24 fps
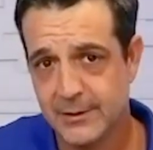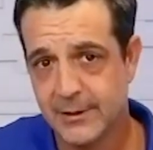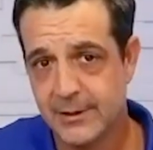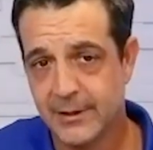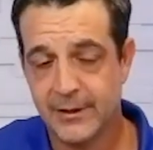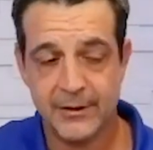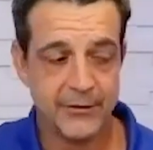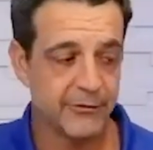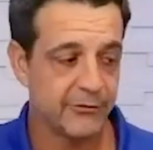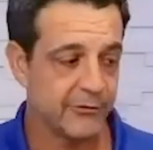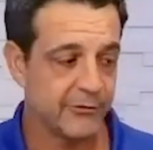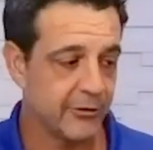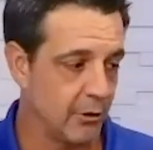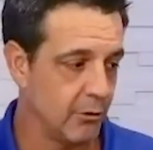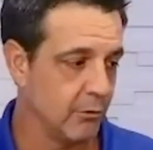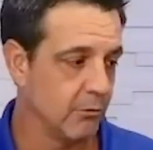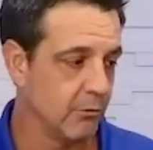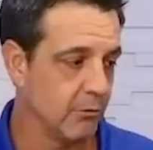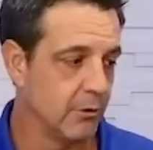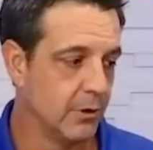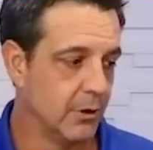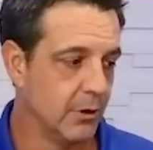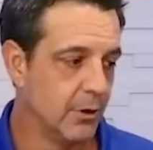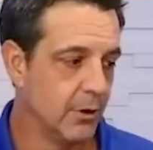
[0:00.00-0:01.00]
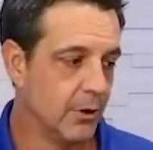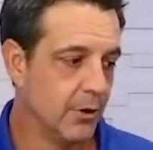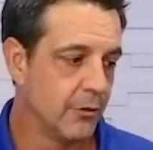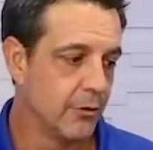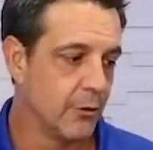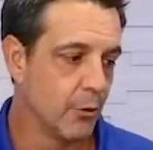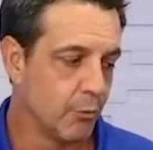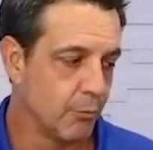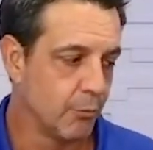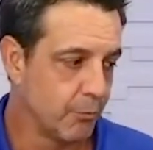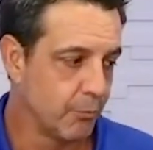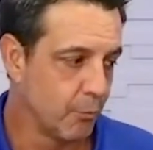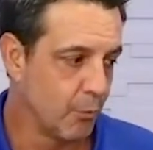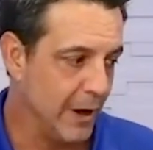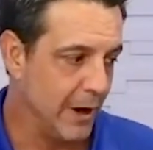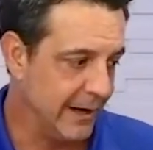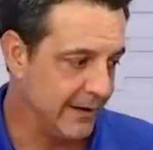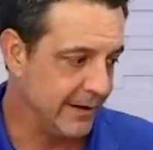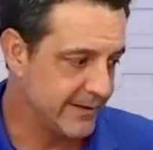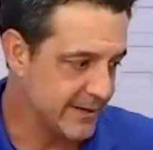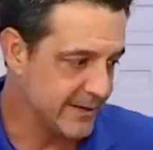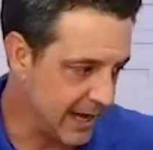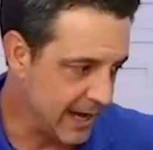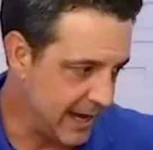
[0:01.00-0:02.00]
So the way
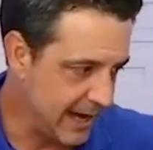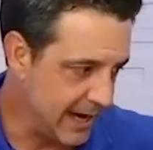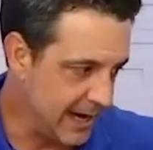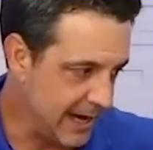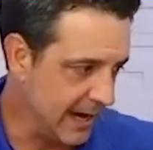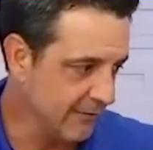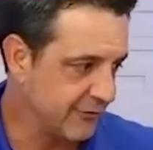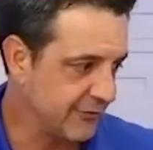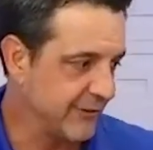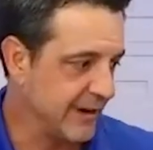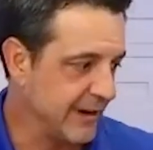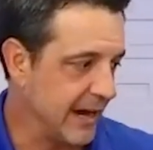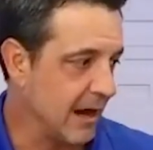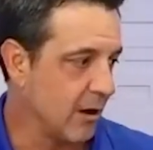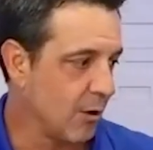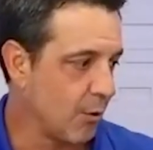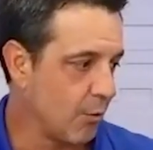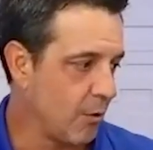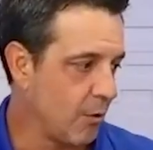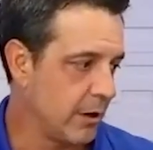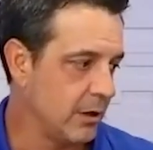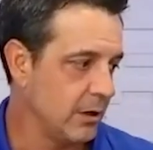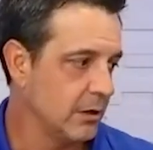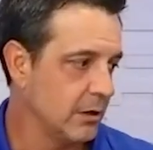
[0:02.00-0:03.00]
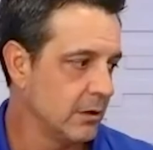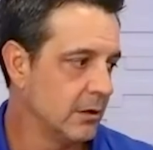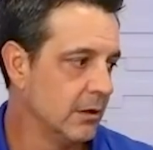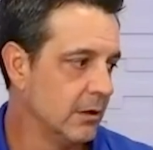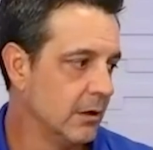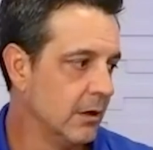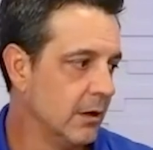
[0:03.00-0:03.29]
to not have sour water